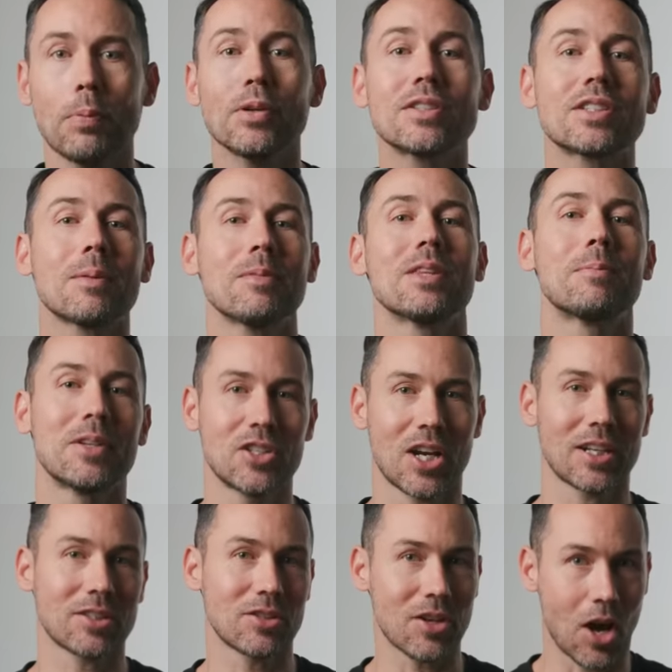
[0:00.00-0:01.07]
put some of the
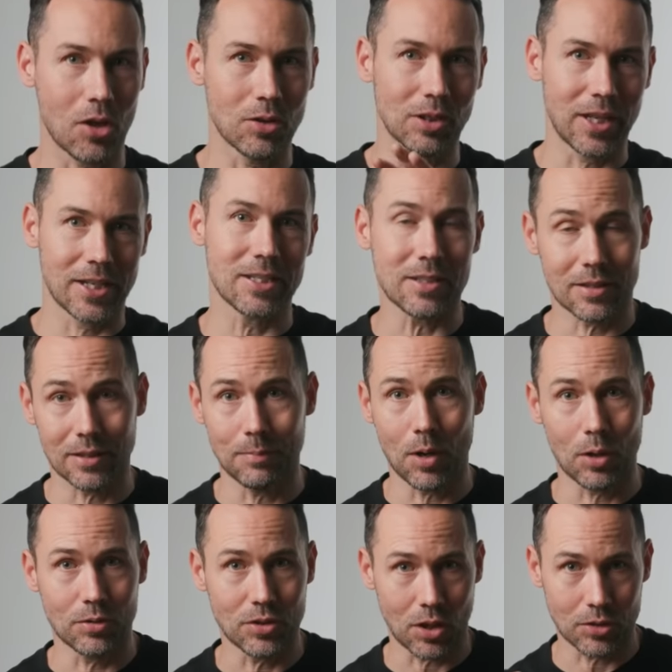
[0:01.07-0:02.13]
projector's other latency
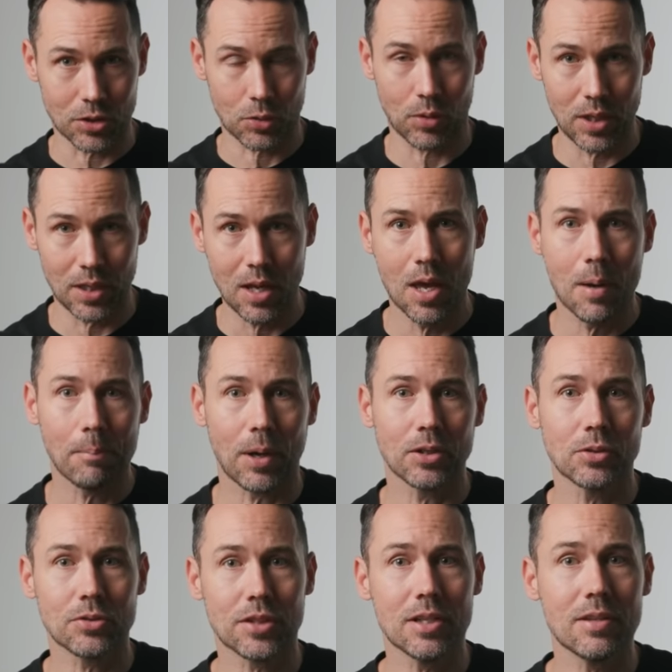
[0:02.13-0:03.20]
modes on screen, but
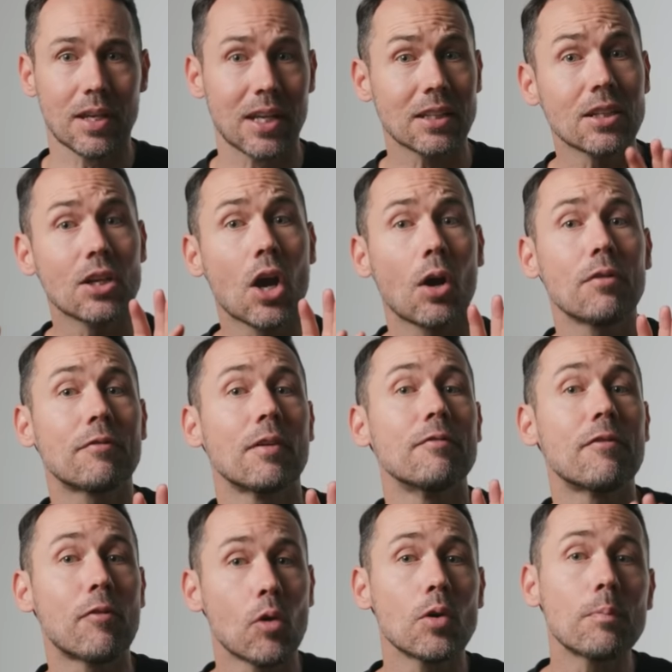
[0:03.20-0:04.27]
you'll see that it can go from
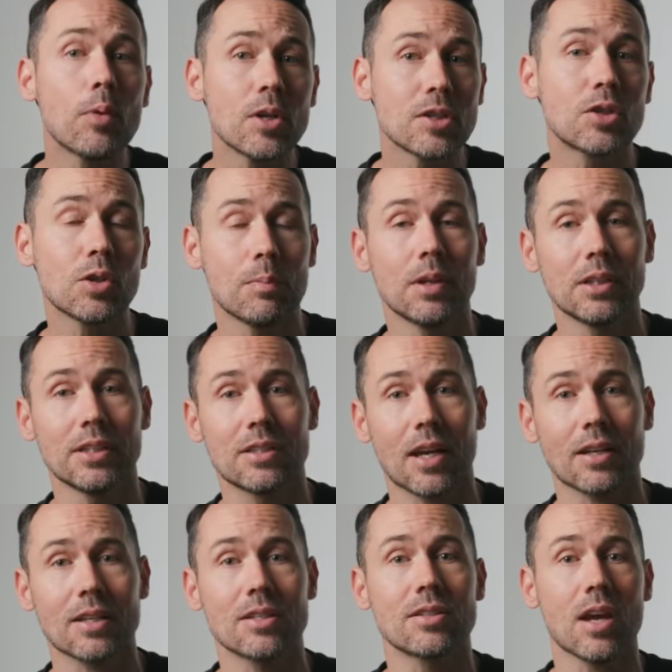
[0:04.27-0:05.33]
4.2
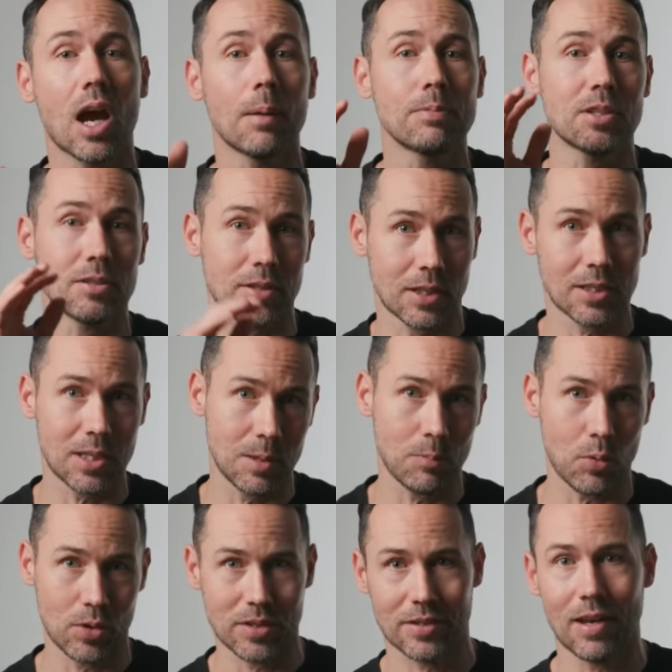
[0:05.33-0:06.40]
milliseconds up to 16.7
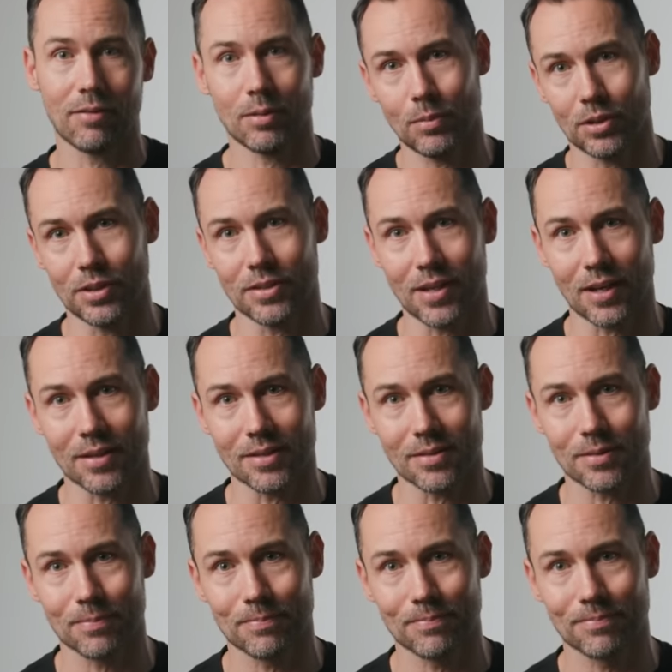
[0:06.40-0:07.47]
milliseconds.